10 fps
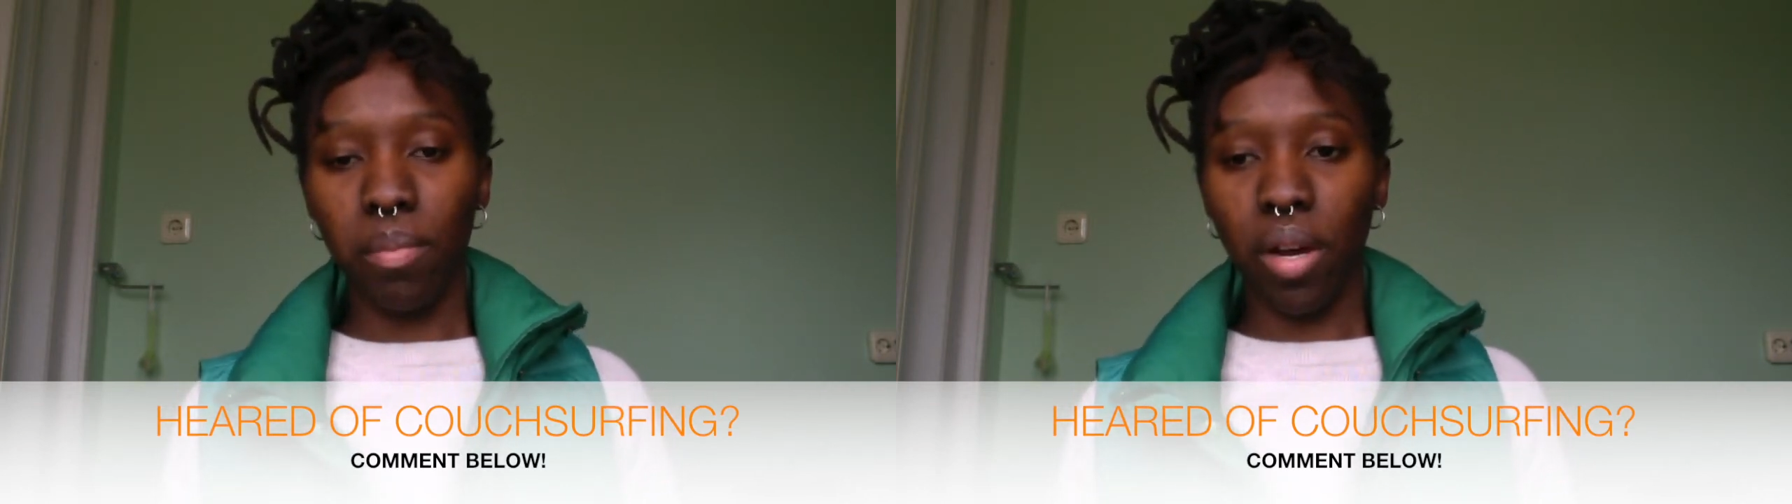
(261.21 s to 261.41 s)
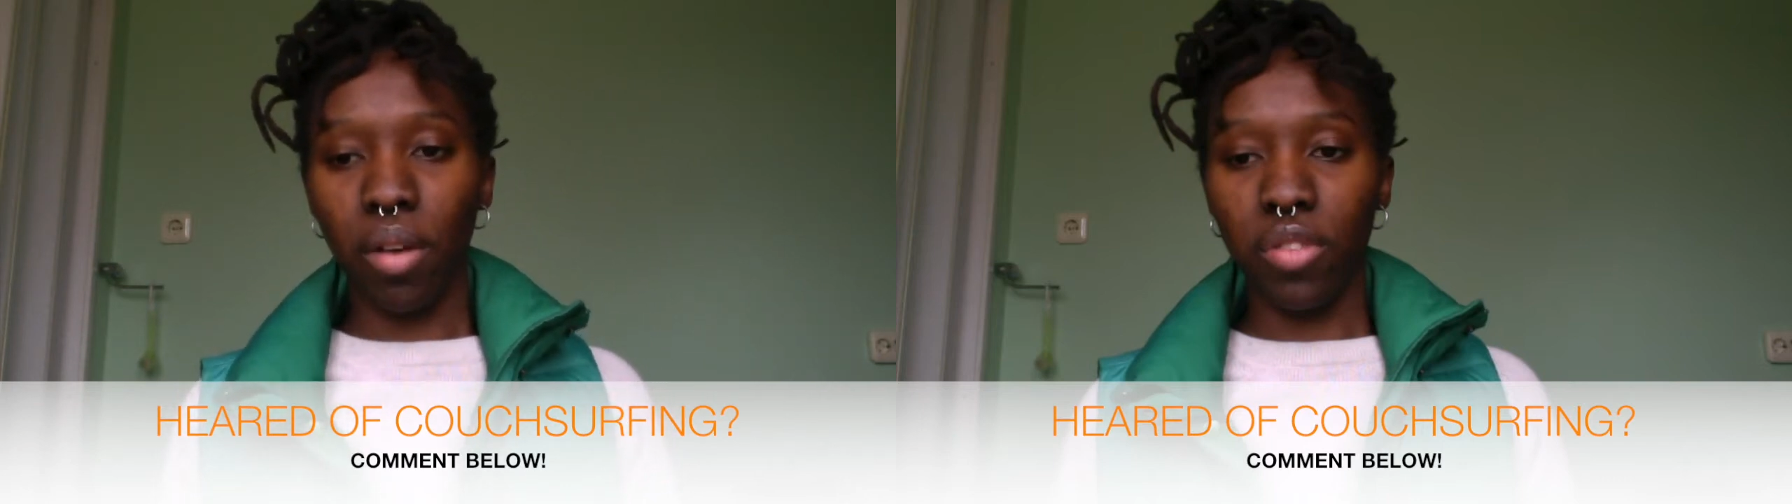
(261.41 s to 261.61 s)

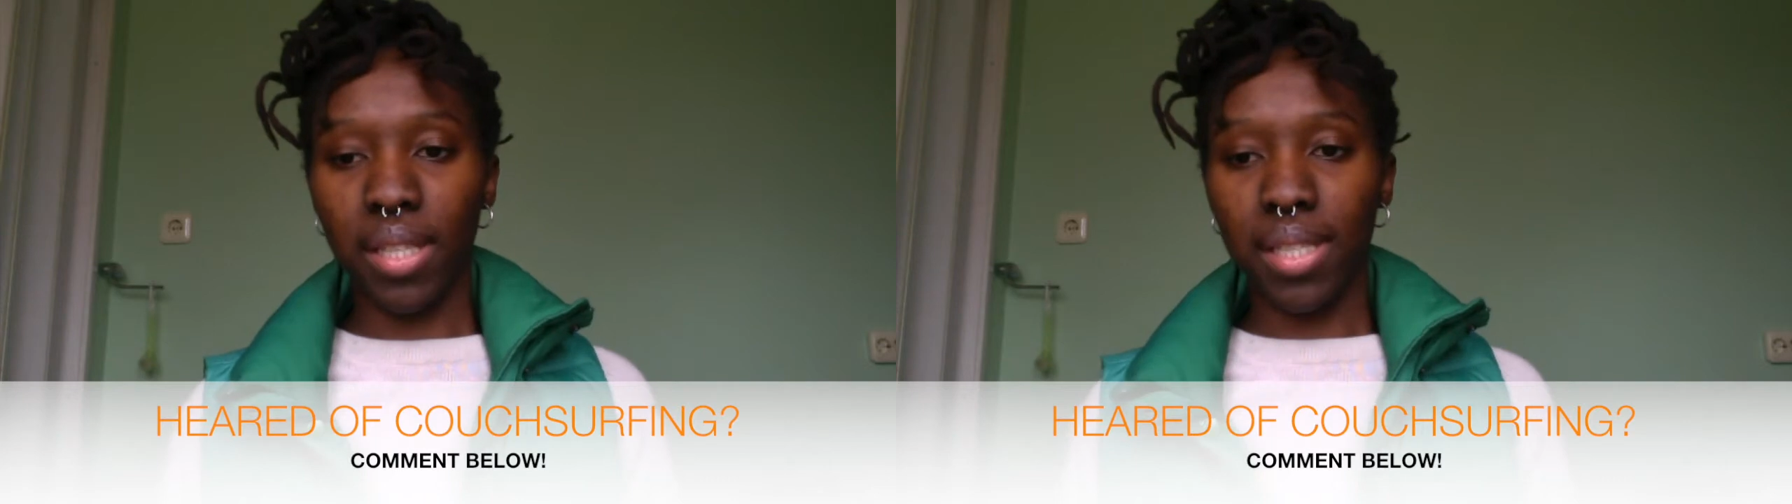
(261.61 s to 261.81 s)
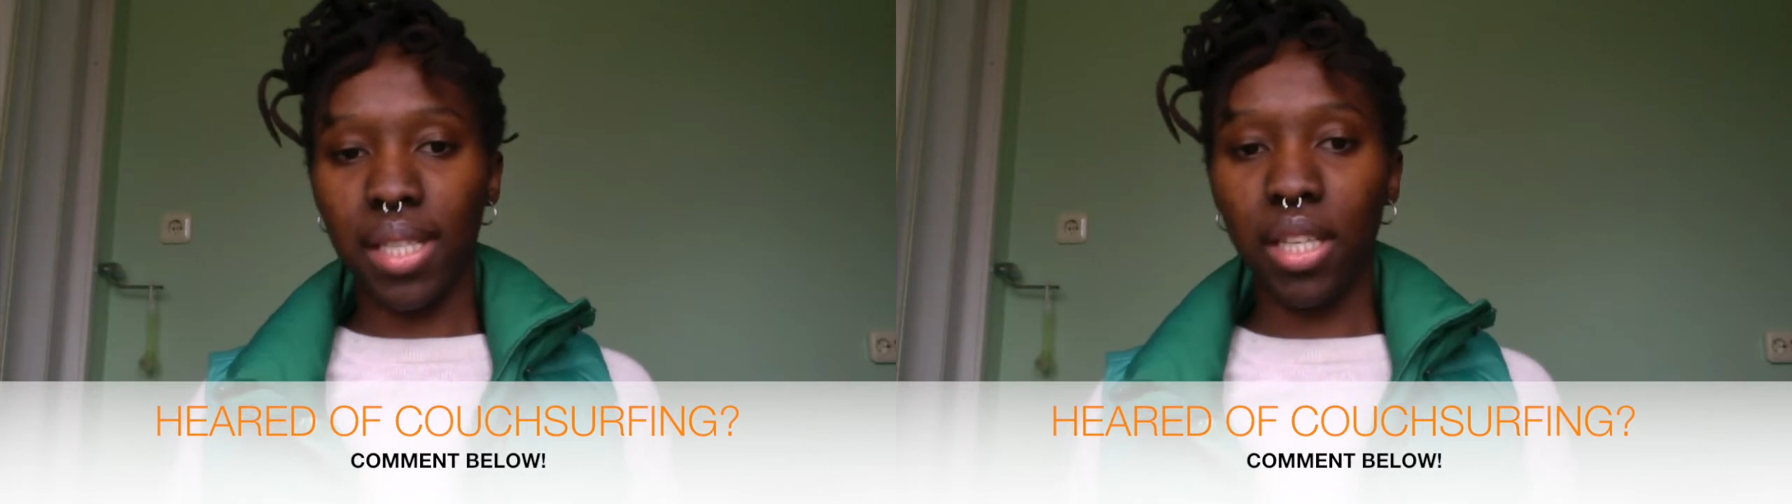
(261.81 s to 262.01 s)
of the
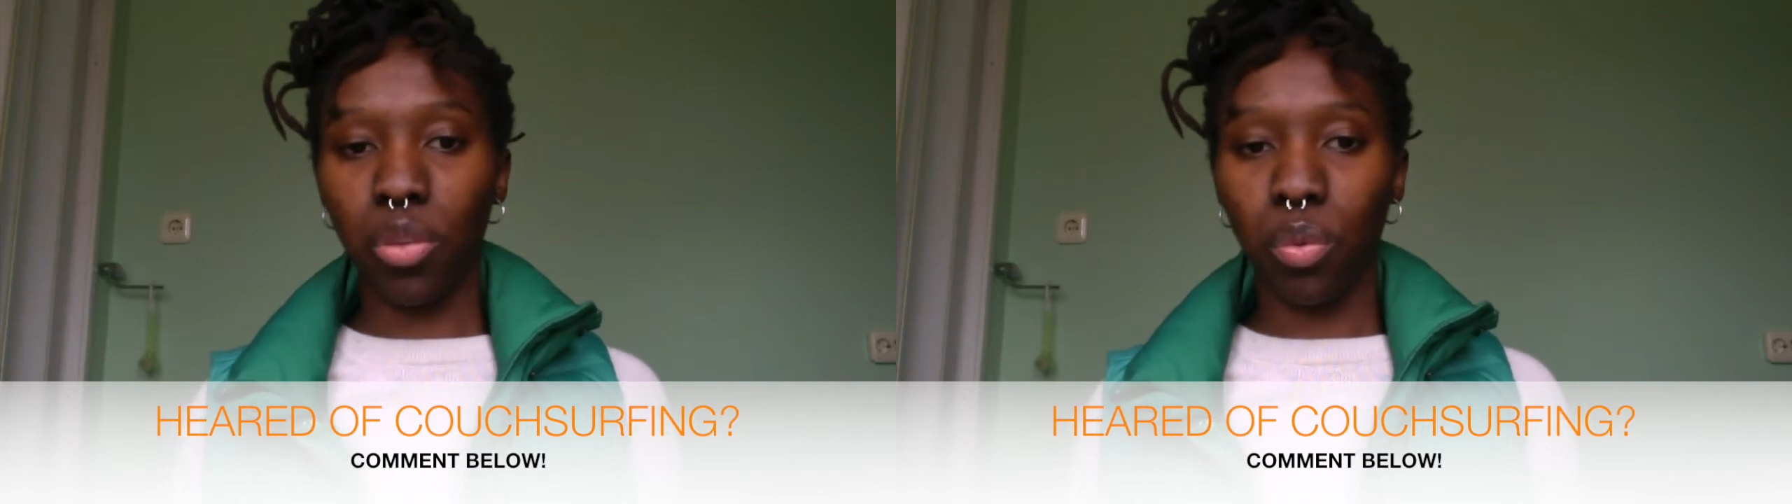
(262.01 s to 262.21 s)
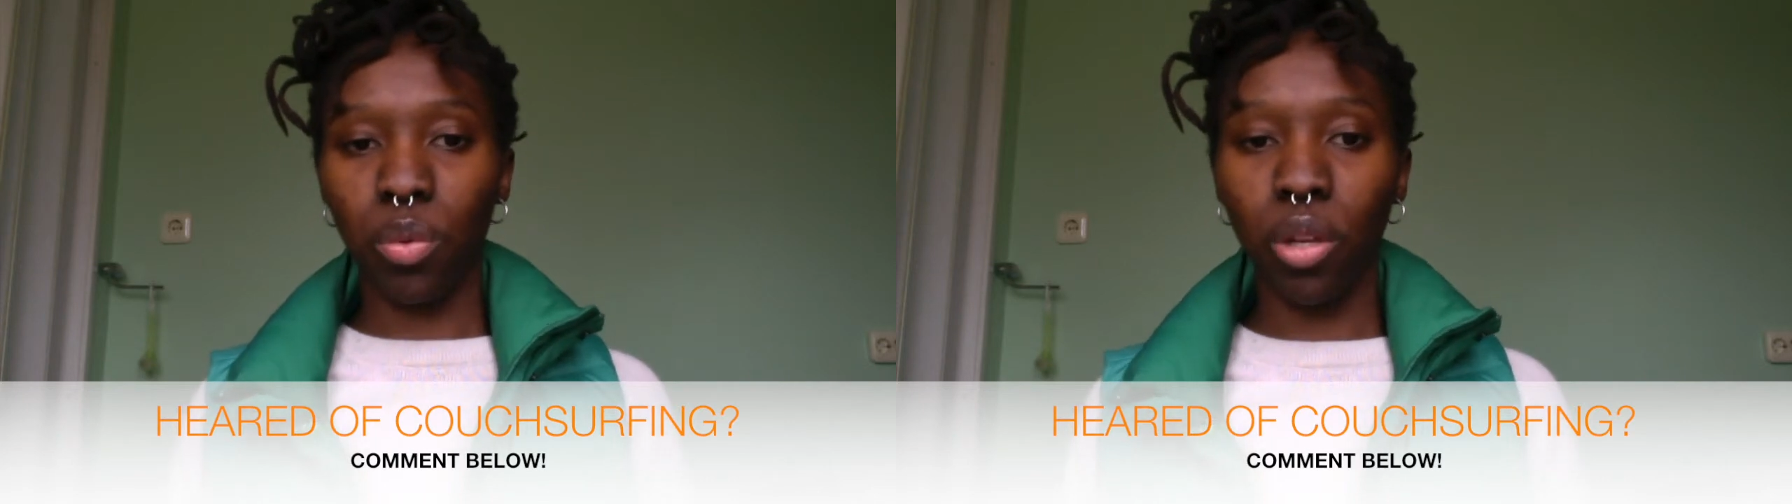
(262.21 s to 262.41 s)
city
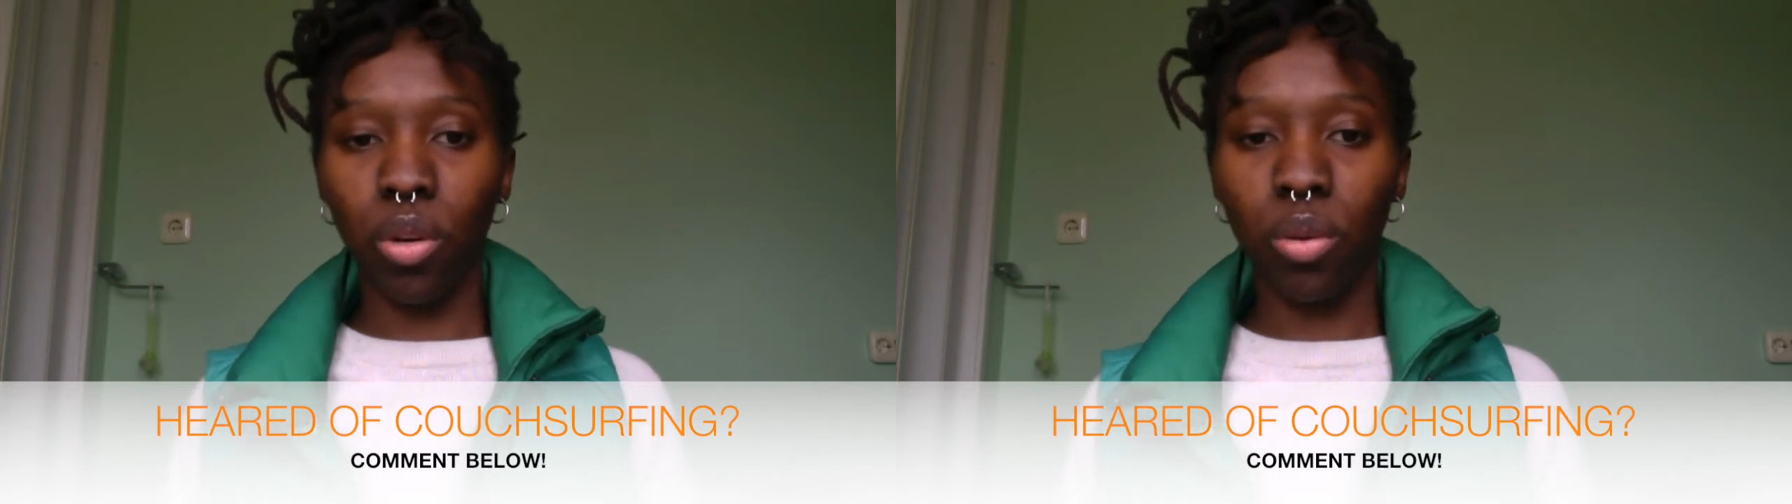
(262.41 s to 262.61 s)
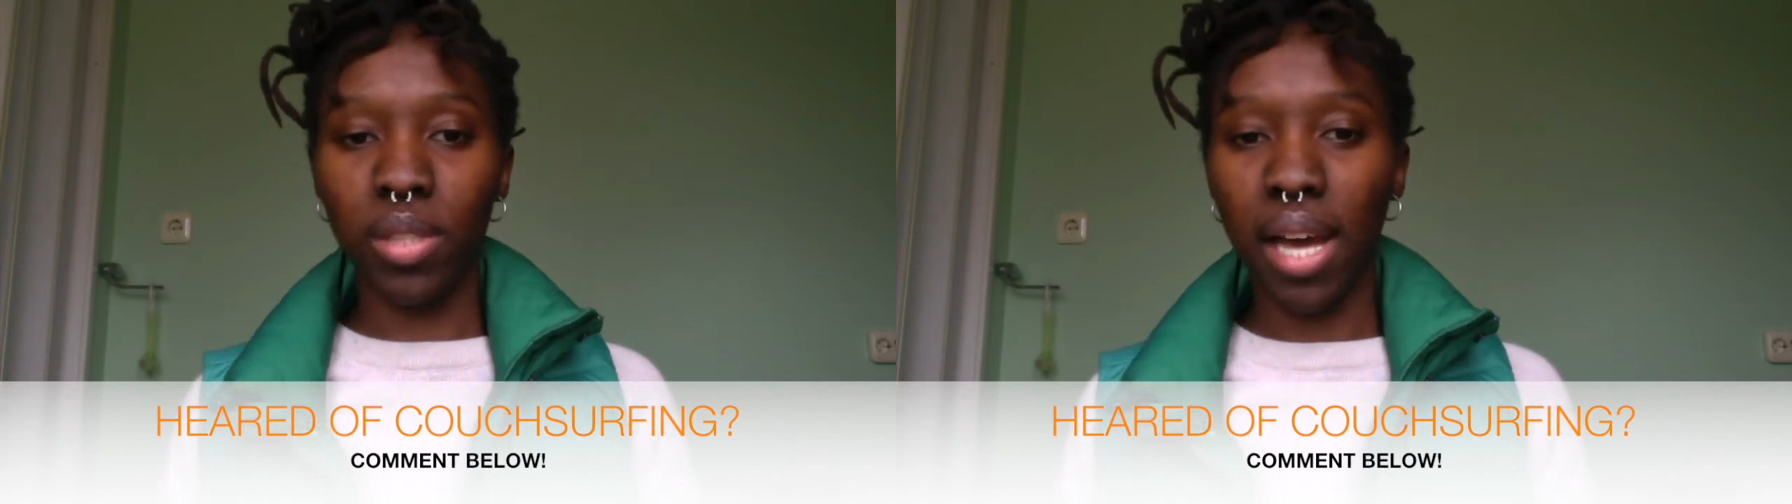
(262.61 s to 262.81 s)
through
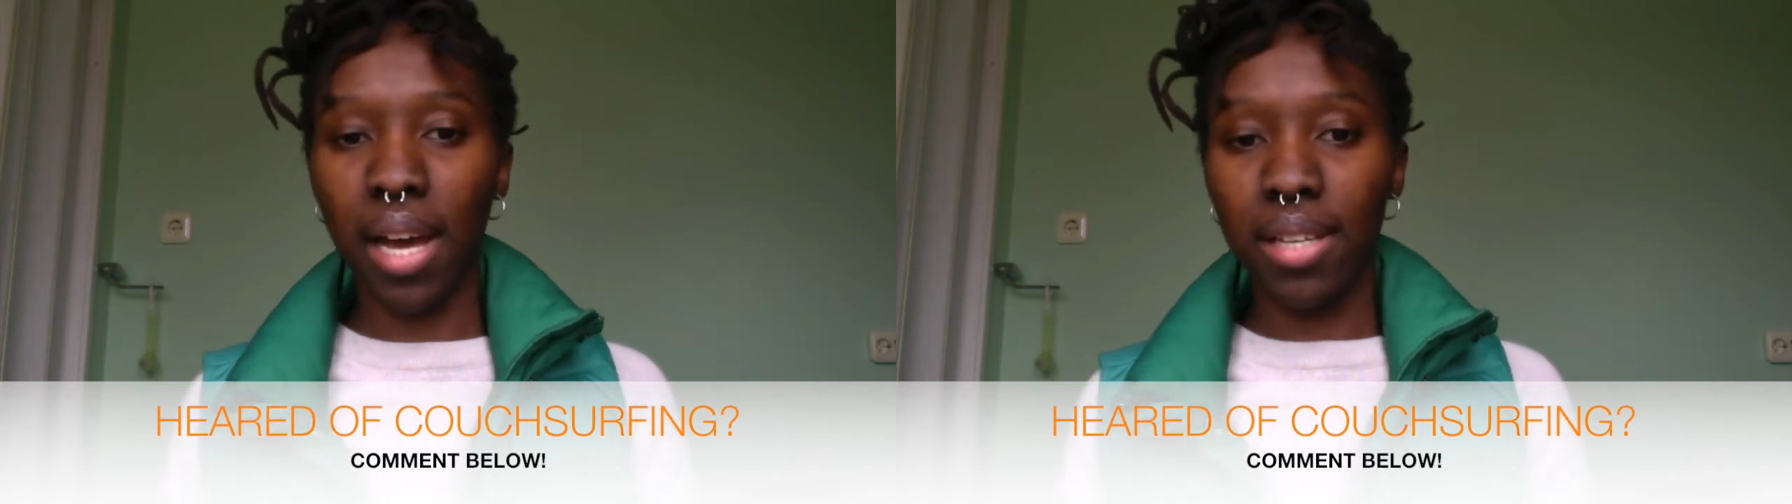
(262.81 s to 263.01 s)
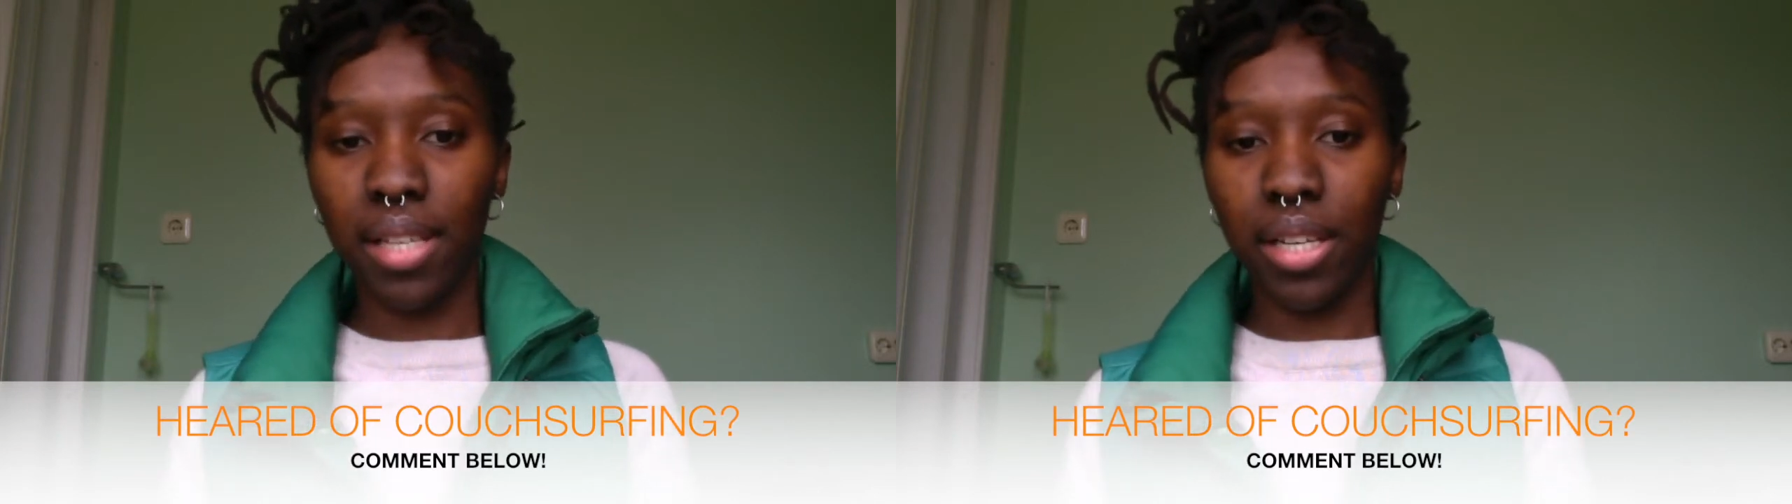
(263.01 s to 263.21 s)
locals' eyes.